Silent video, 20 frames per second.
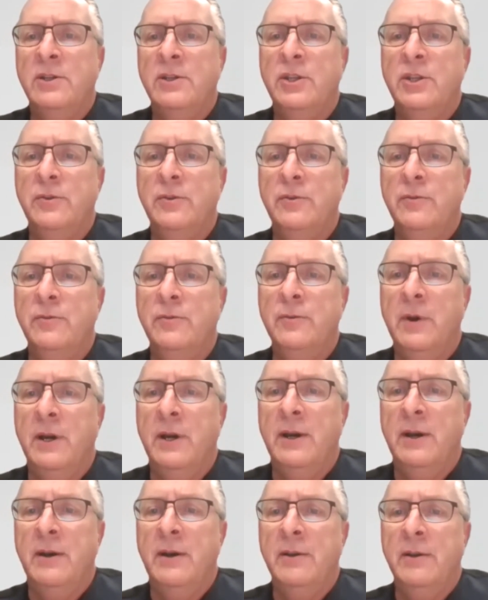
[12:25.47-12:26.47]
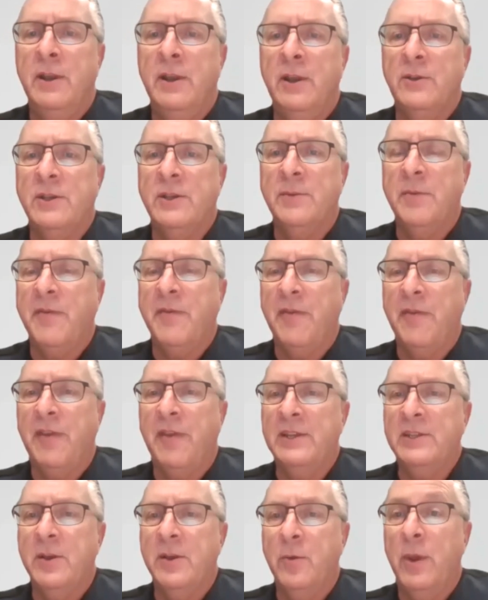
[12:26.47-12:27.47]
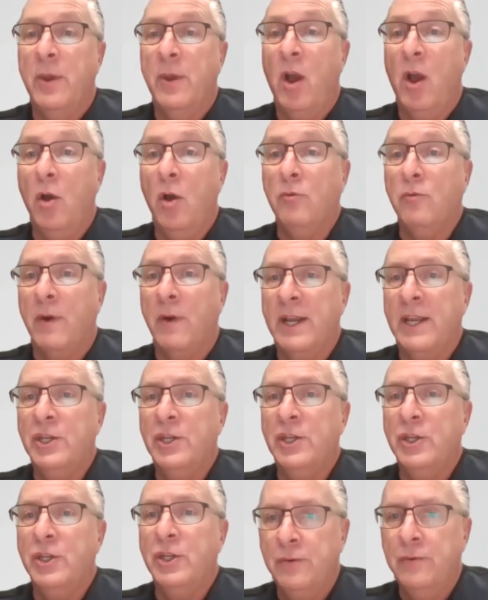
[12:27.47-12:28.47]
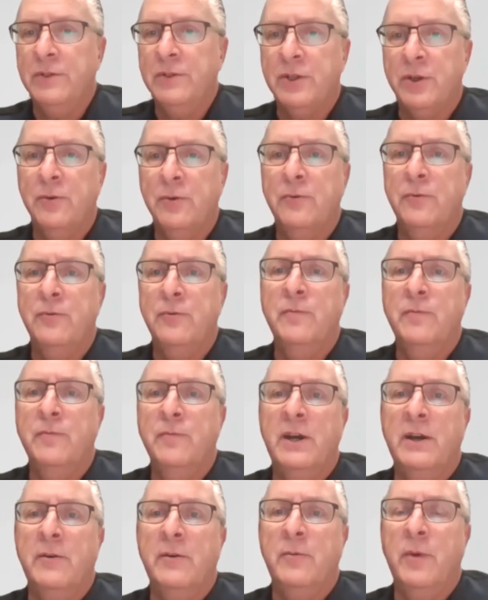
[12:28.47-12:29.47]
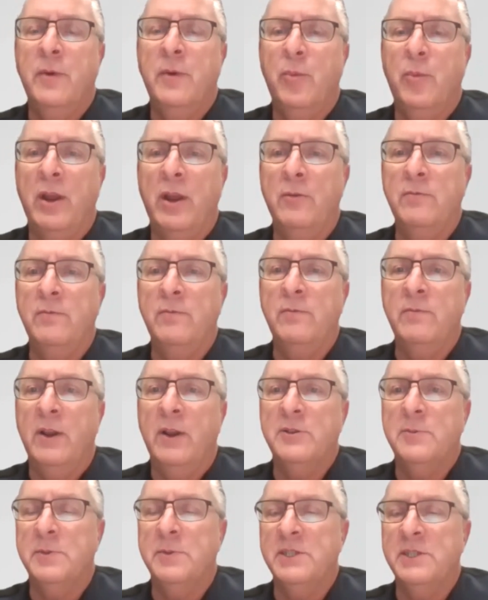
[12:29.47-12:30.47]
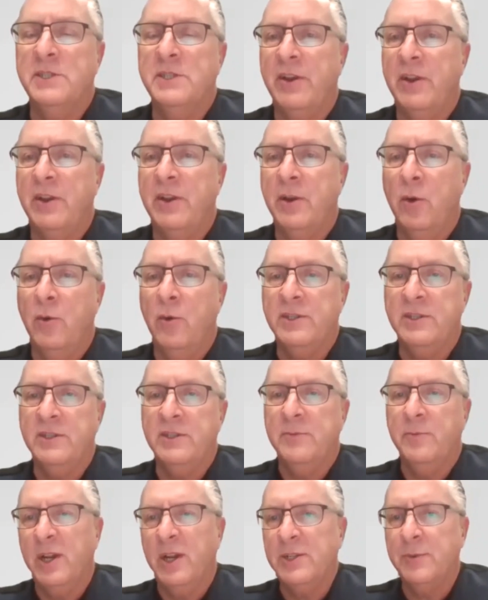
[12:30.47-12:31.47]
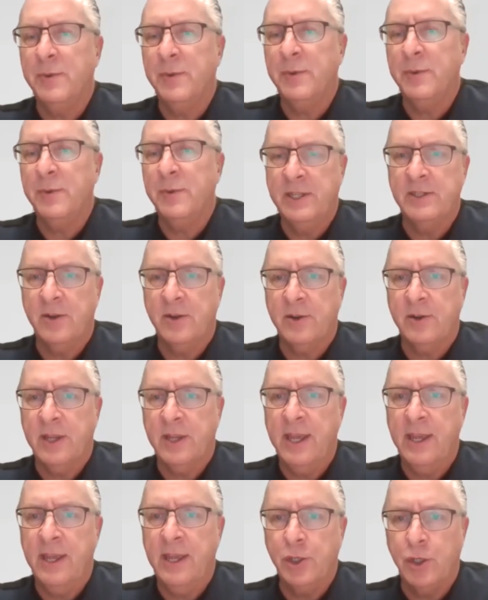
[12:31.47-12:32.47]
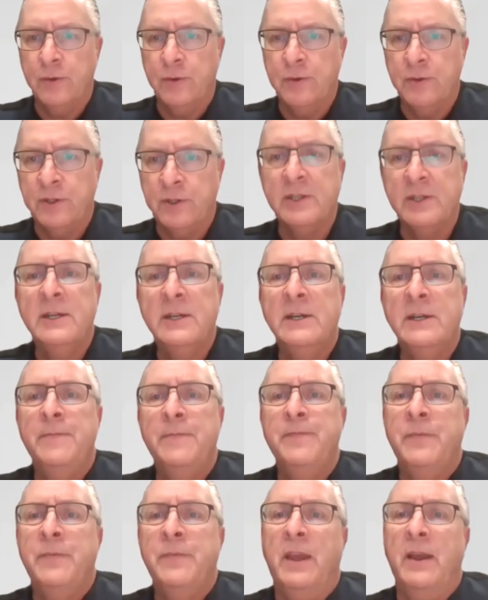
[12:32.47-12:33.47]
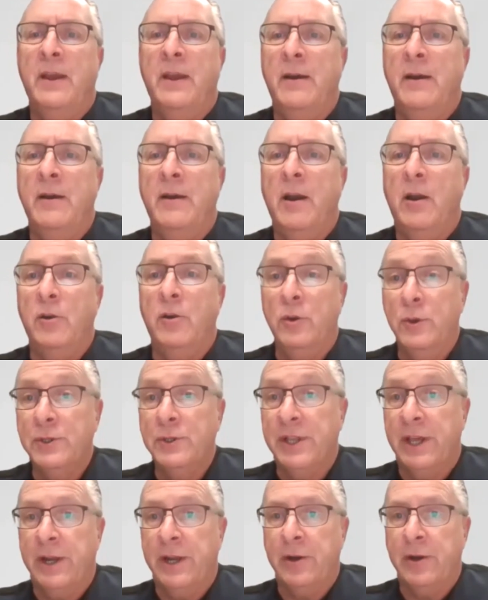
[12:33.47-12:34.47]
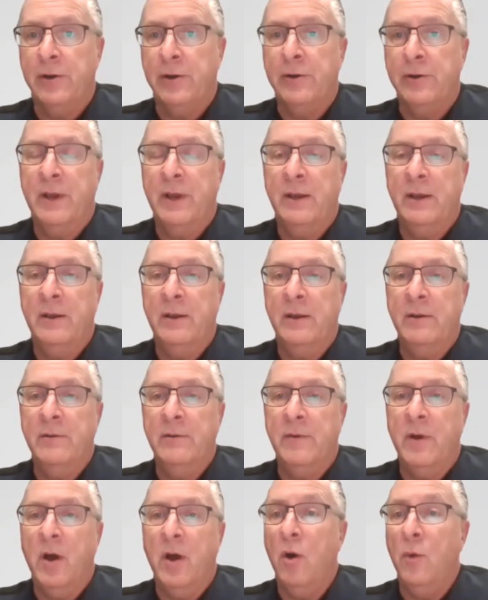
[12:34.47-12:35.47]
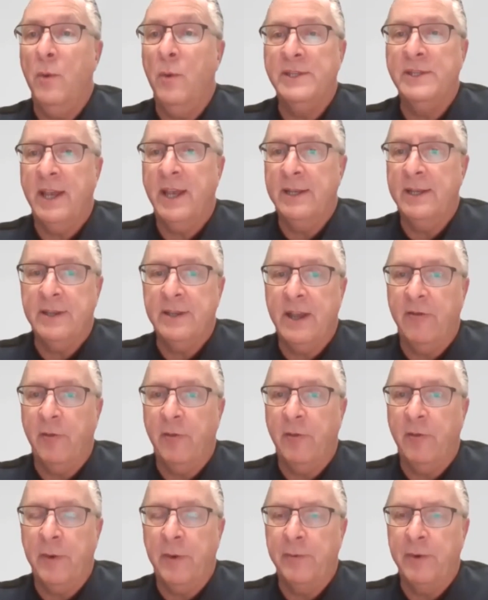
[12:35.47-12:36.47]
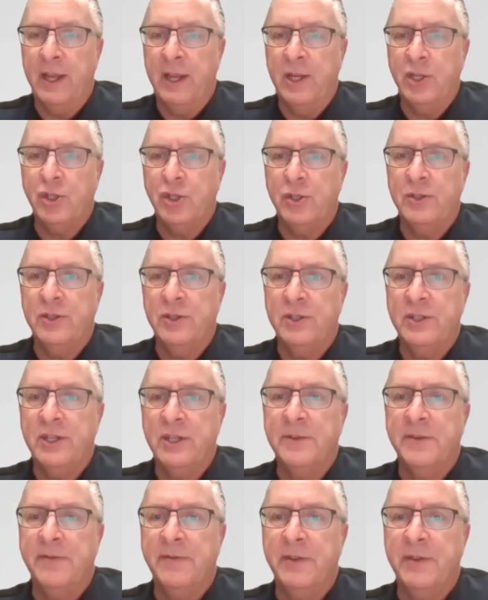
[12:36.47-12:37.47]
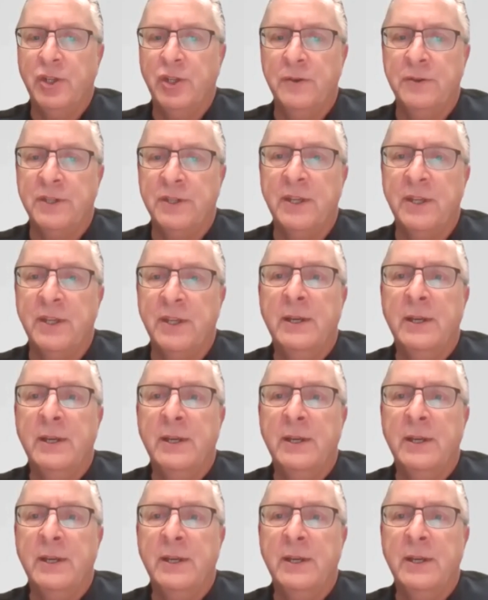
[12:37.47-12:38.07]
to some of the things that we already do. So we put out specific notices and press releases on key issues. Our newsletter always has government relations types of issues.